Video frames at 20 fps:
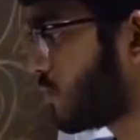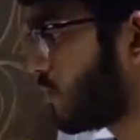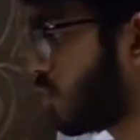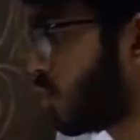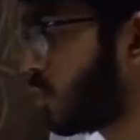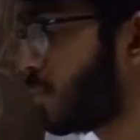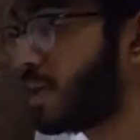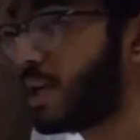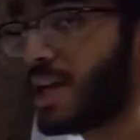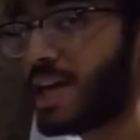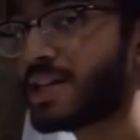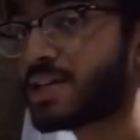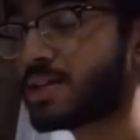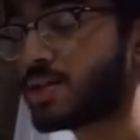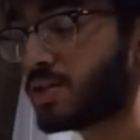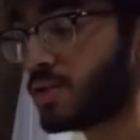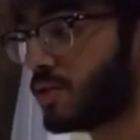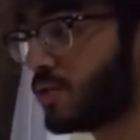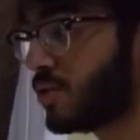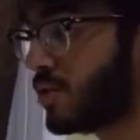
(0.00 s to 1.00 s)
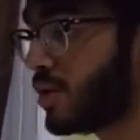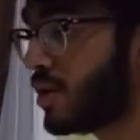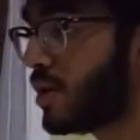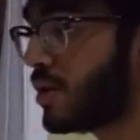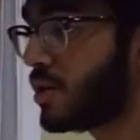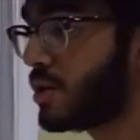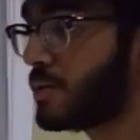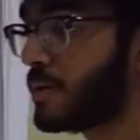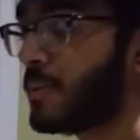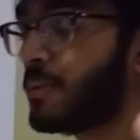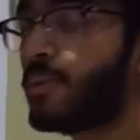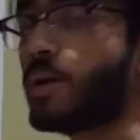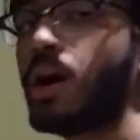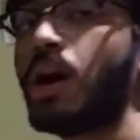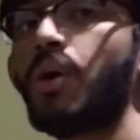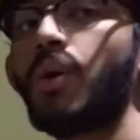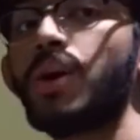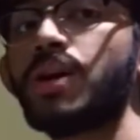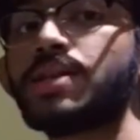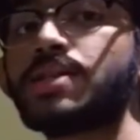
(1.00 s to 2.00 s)
to form an ester. Remember
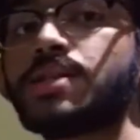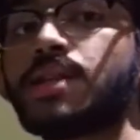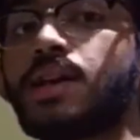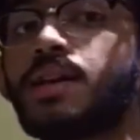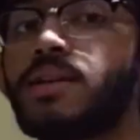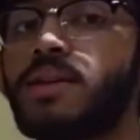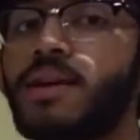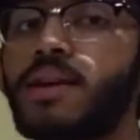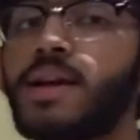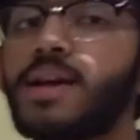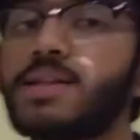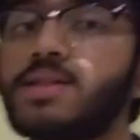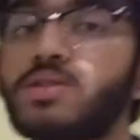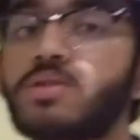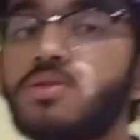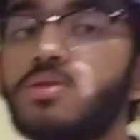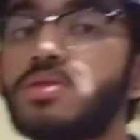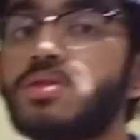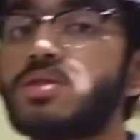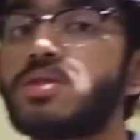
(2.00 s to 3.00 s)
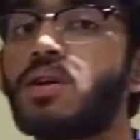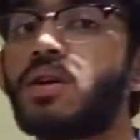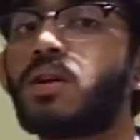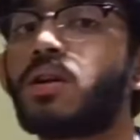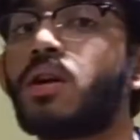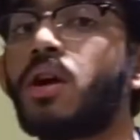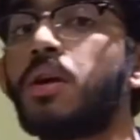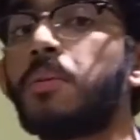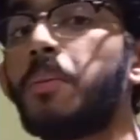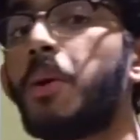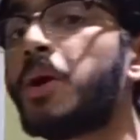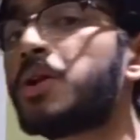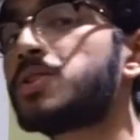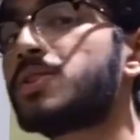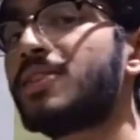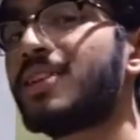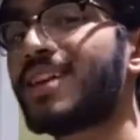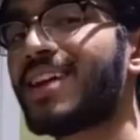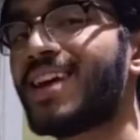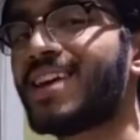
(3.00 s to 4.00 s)
how I said that esters are
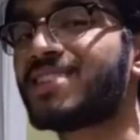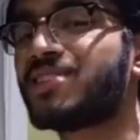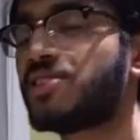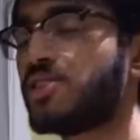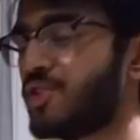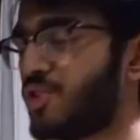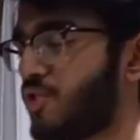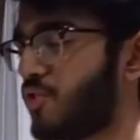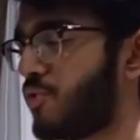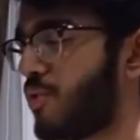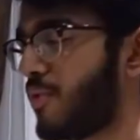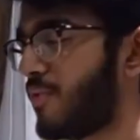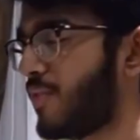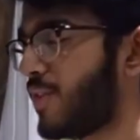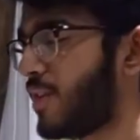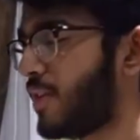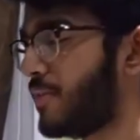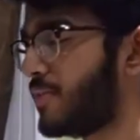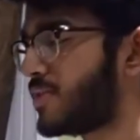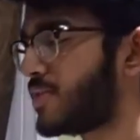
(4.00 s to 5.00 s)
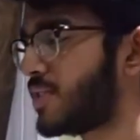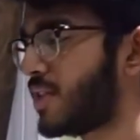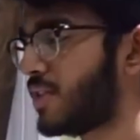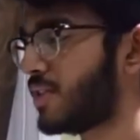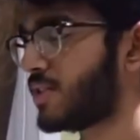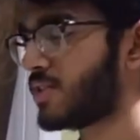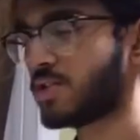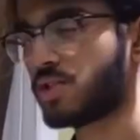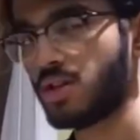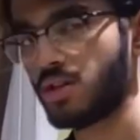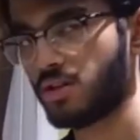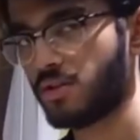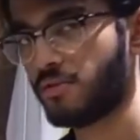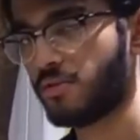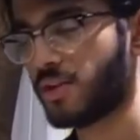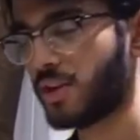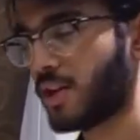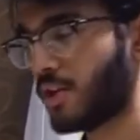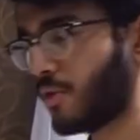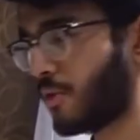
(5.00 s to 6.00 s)
carboxylic acid derivatives in the start of the
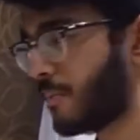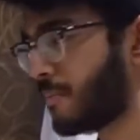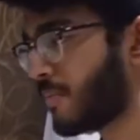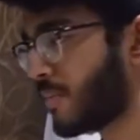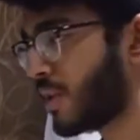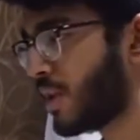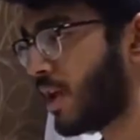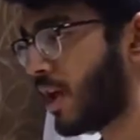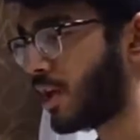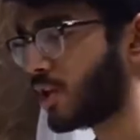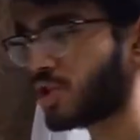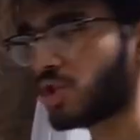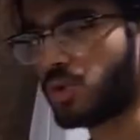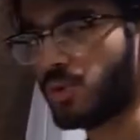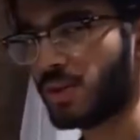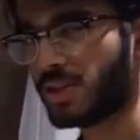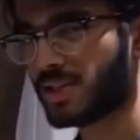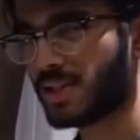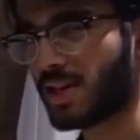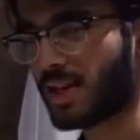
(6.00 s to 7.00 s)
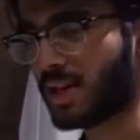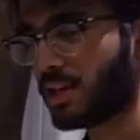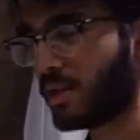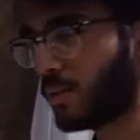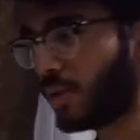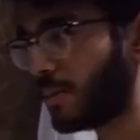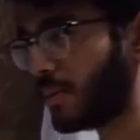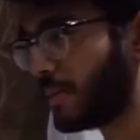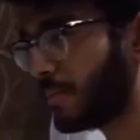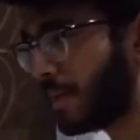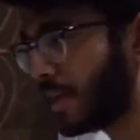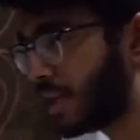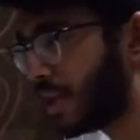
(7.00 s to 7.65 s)
video? I'll show you exactly what I meant